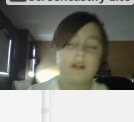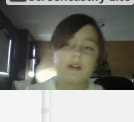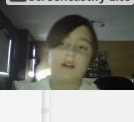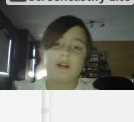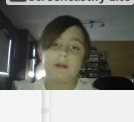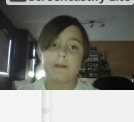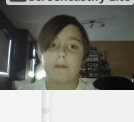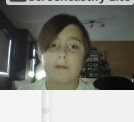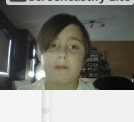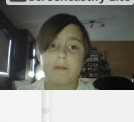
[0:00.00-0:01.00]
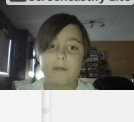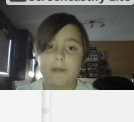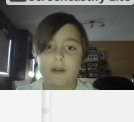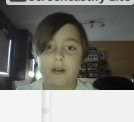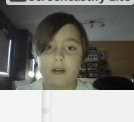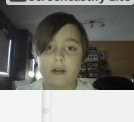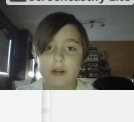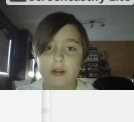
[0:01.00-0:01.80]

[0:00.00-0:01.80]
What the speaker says: (no one is talking)